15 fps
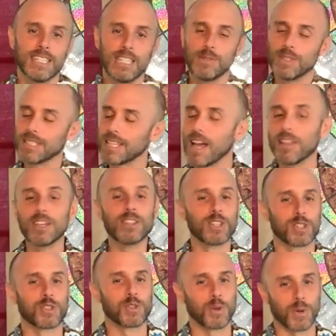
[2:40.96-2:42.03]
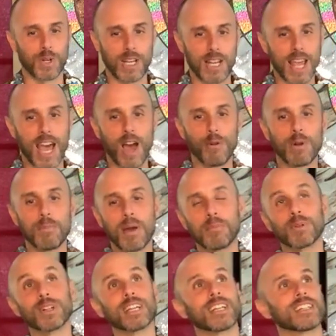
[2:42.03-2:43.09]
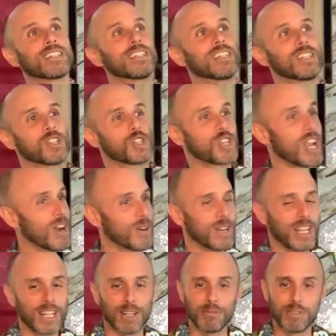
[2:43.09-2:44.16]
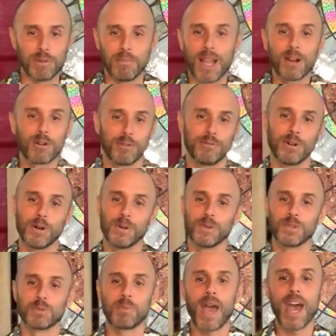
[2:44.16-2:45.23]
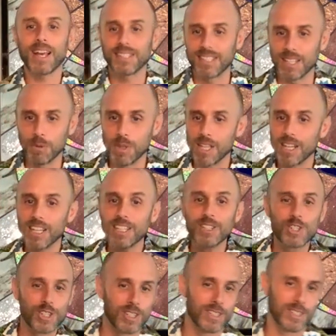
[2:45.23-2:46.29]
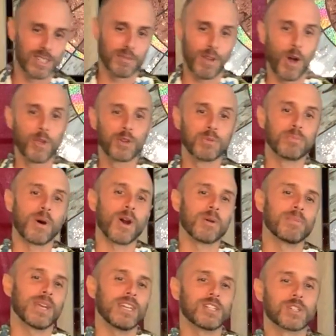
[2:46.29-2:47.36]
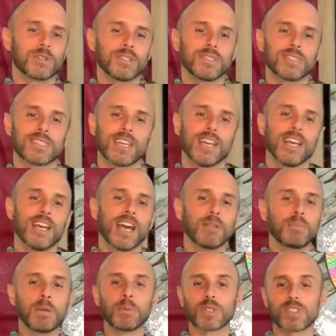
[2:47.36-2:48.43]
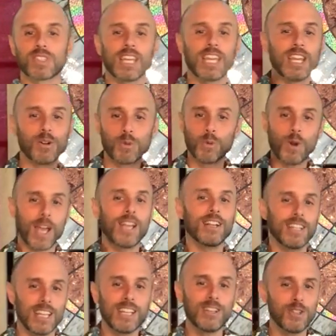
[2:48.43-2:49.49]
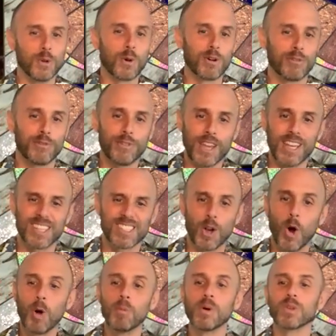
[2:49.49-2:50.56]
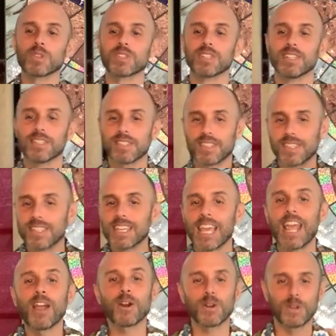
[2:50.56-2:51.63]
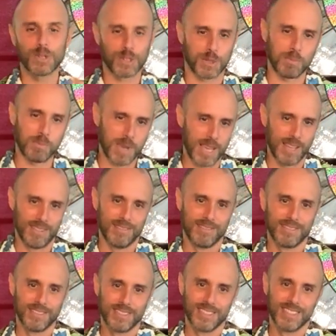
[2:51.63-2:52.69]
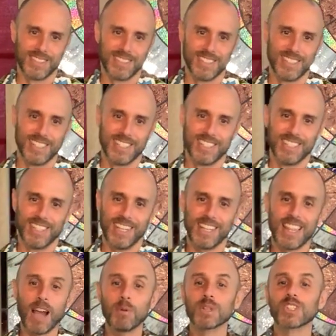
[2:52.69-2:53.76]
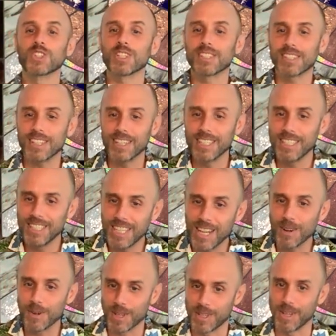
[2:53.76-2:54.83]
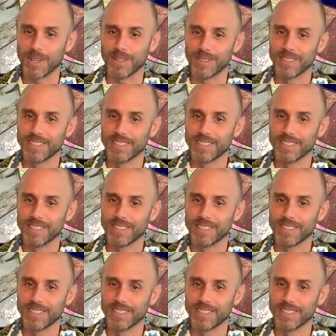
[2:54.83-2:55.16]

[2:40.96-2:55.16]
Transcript: Even telling this story, now remembering sharing of the microphones, passing within inches of other bar patrons, and people singing right in your face almost scares me. And that was just a year ago.